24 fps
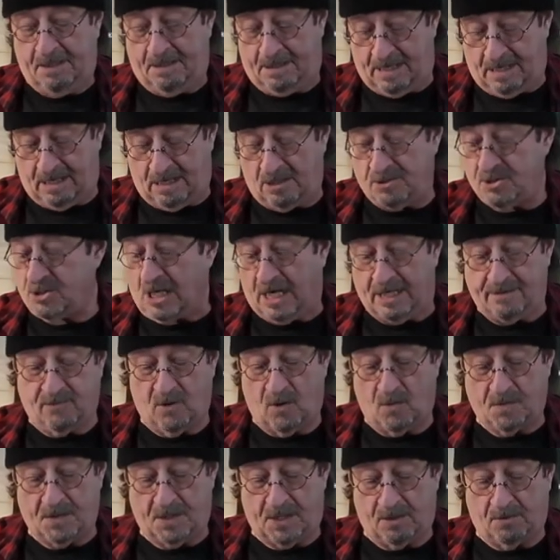Well, I'll drive
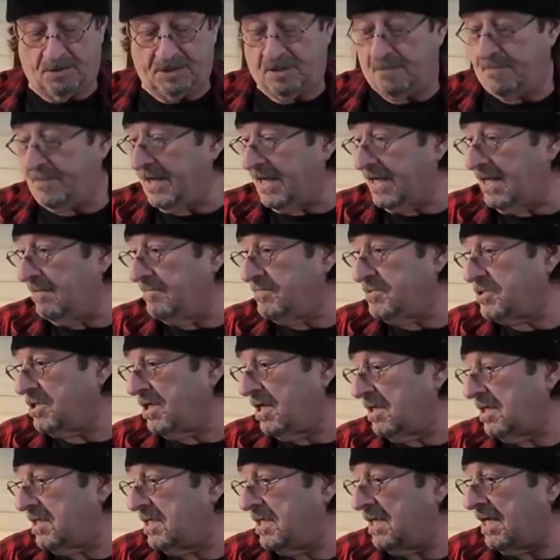over there with the pickup
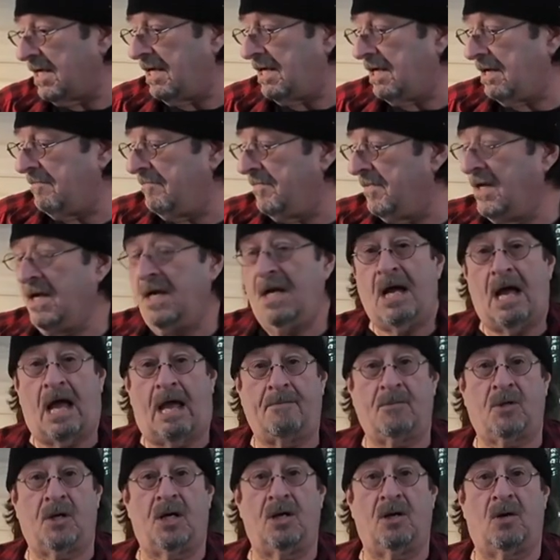truck. Um,
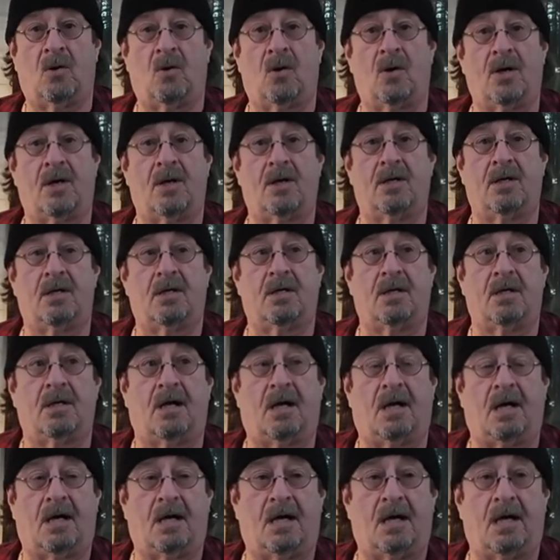I'm going to order
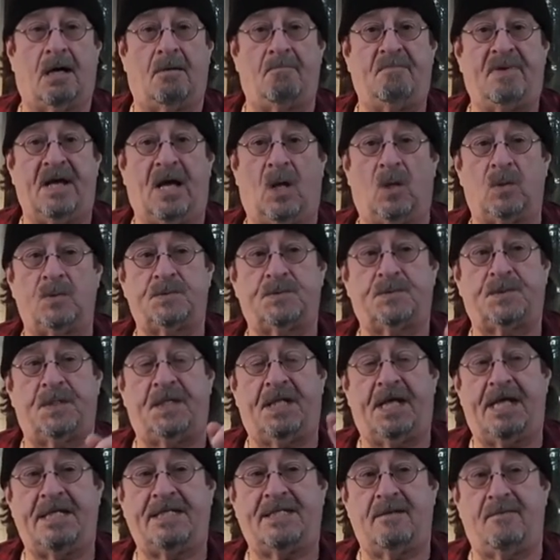uh, a belt for
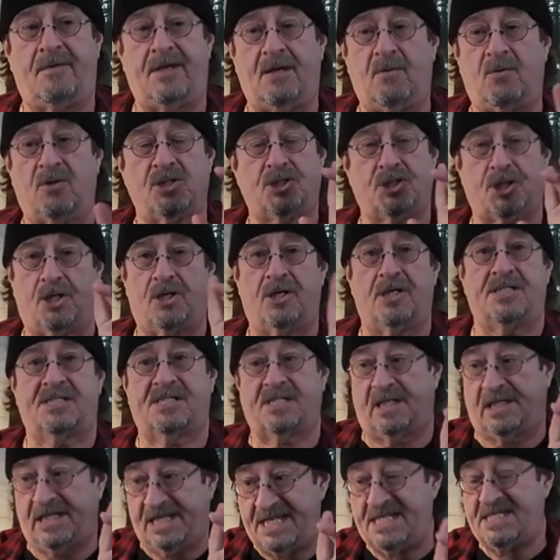the A T V. We're sure
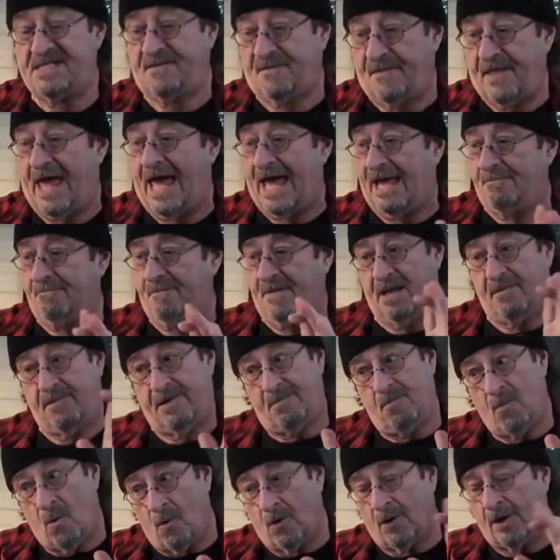it's at least that, maybe
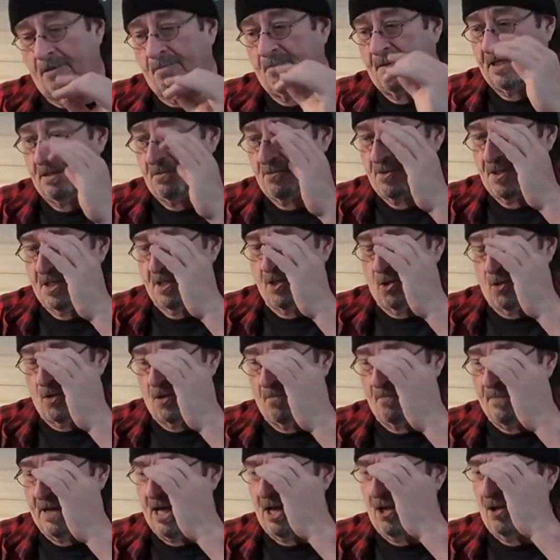more, but, you know, the
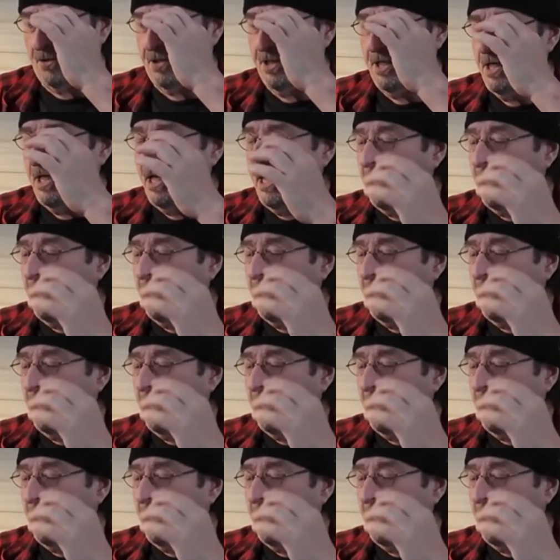belt.